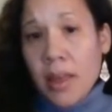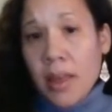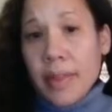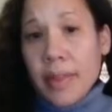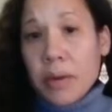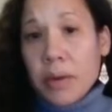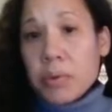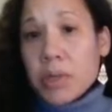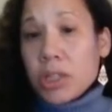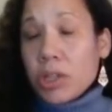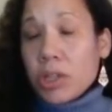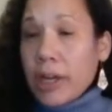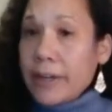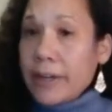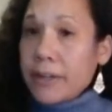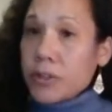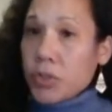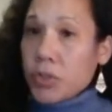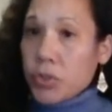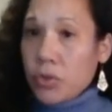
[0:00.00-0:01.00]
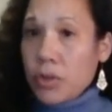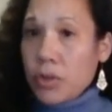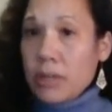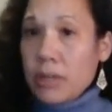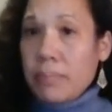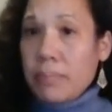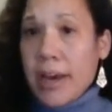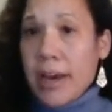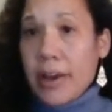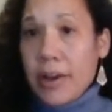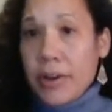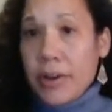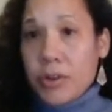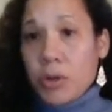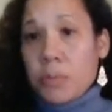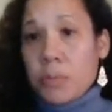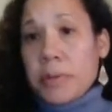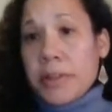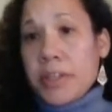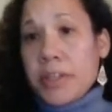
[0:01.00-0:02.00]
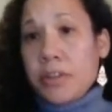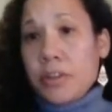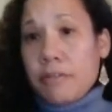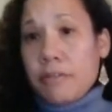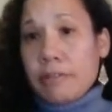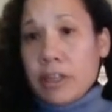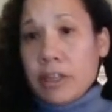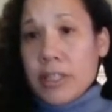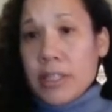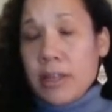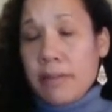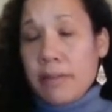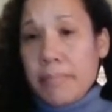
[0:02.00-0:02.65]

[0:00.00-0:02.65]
They were later joined by a group at the University